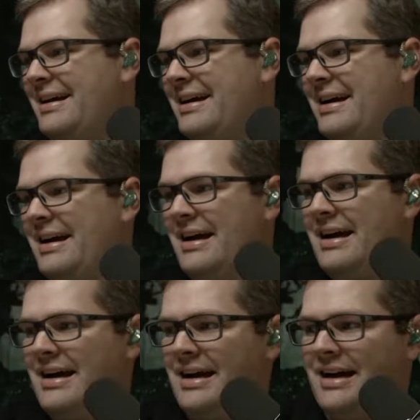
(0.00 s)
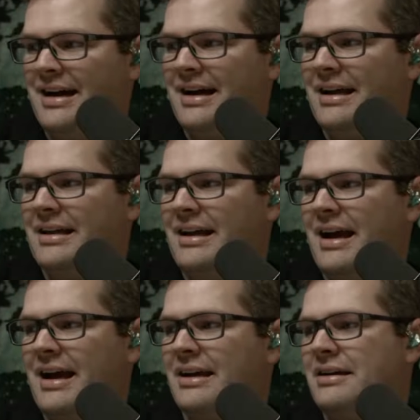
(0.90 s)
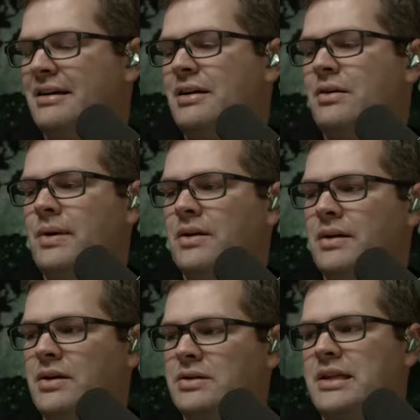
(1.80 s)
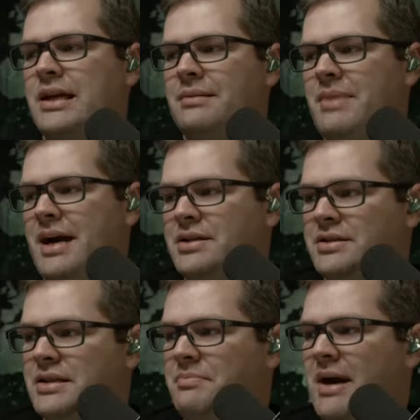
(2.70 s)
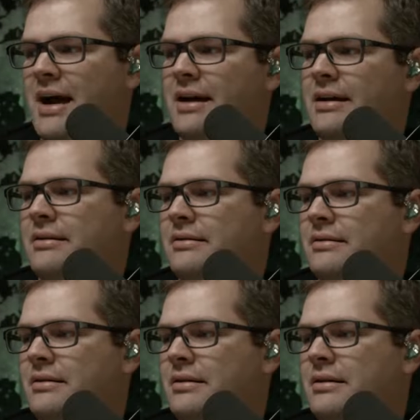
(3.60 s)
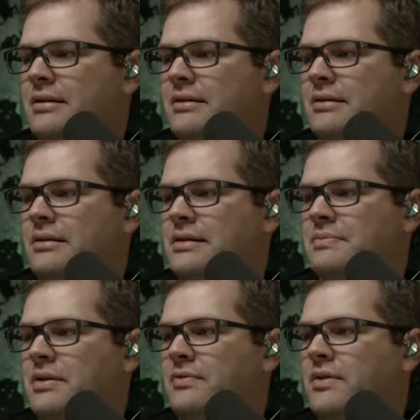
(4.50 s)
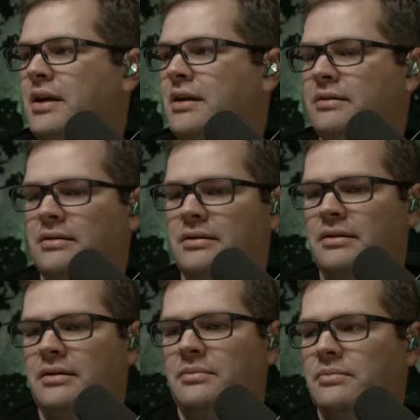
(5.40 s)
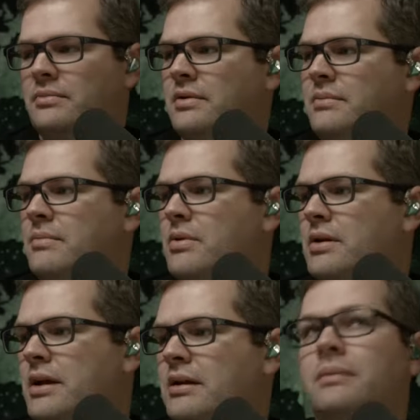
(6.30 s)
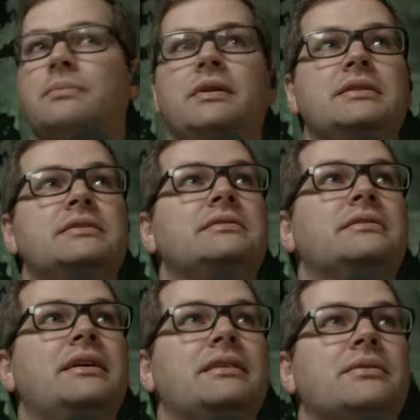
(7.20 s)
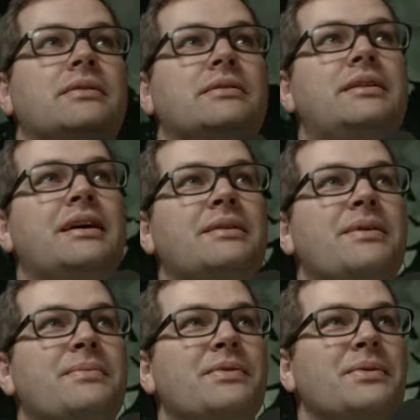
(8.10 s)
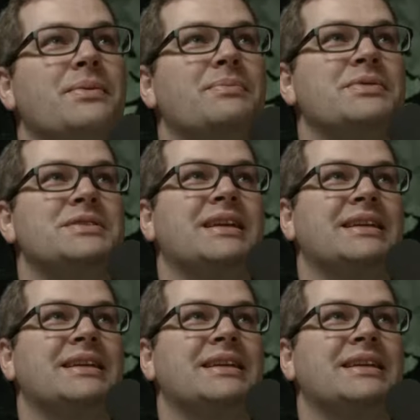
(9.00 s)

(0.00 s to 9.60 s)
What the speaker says: Yeah, we don't need no stinking badges is back. That's pretty funny. Let me bring that up. Yeah, there we go. Not a member of the 1%.